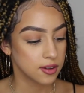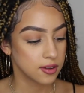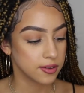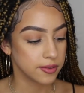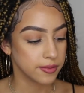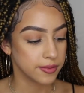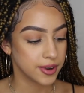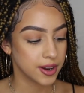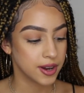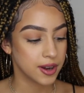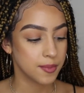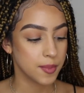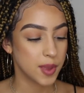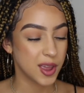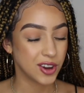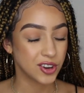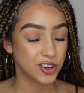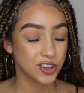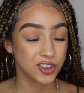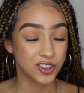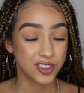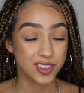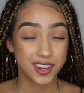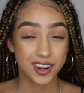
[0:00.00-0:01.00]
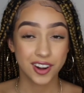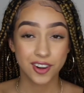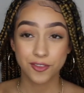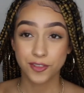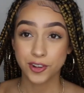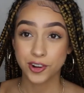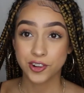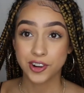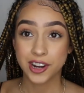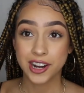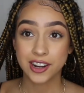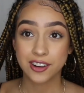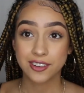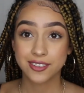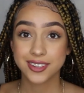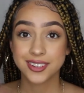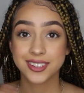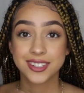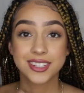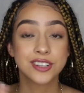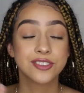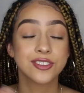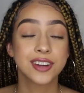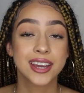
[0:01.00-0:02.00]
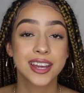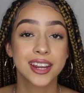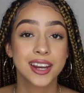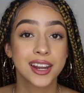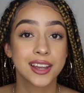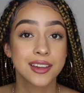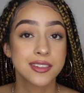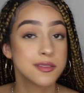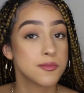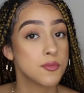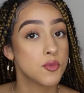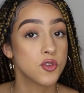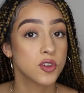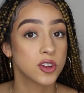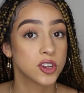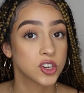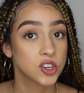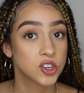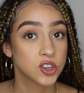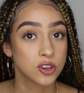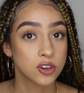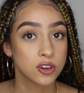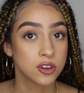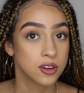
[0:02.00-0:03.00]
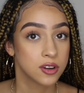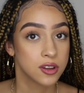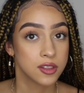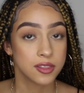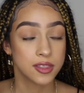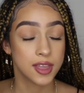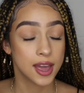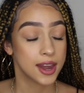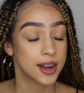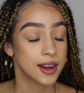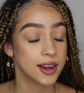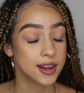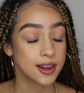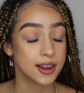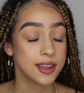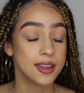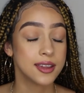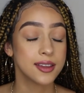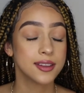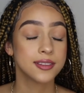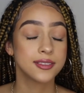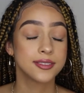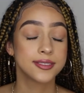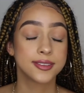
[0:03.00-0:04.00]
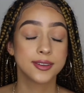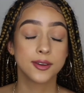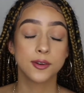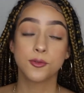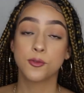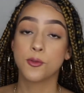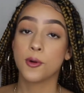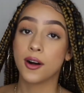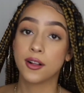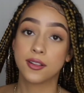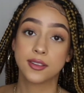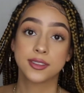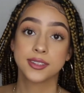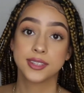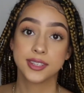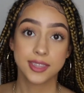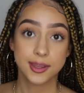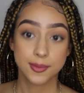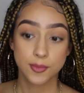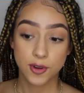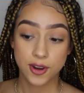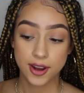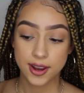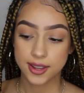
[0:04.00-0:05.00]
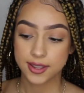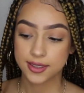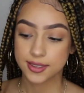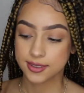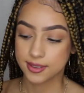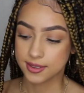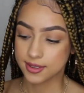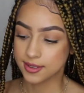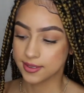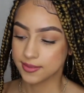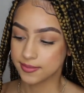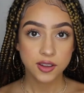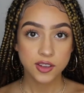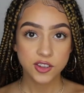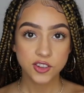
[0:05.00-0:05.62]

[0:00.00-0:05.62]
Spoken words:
We need to make sure that our real hair is still getting the moisture that it needs while it's in the braids.